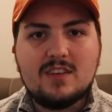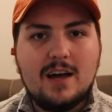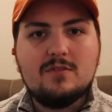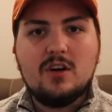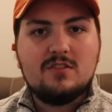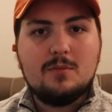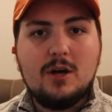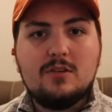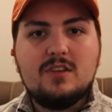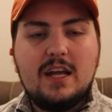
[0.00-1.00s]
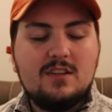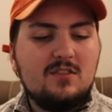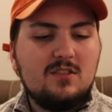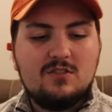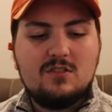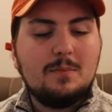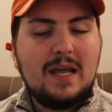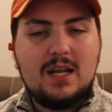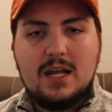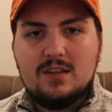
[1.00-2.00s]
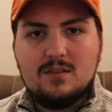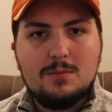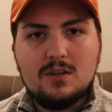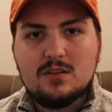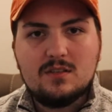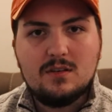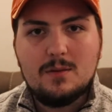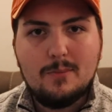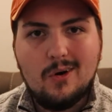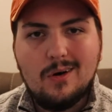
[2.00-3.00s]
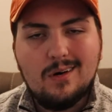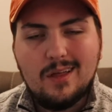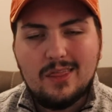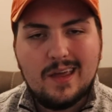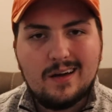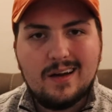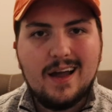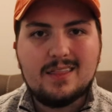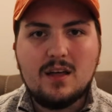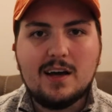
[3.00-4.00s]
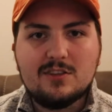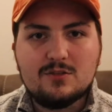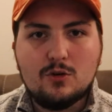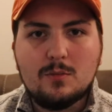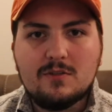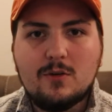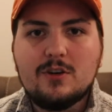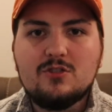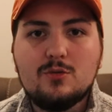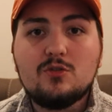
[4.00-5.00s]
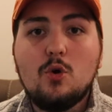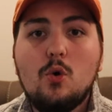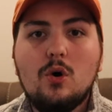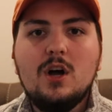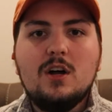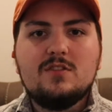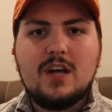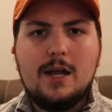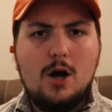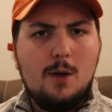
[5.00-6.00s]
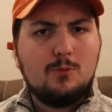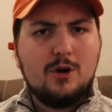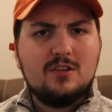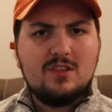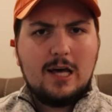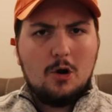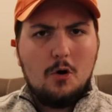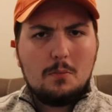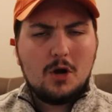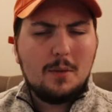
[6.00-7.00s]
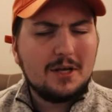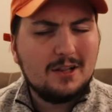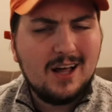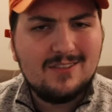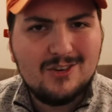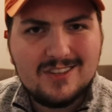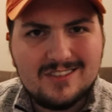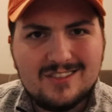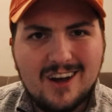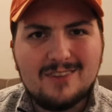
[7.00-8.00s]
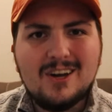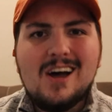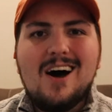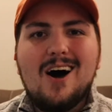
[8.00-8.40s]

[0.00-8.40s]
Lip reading: I've done some other dances such as the band dance and military ball there at the high school before, so it was cool to kind of upgrade to that homecoming level and stuff.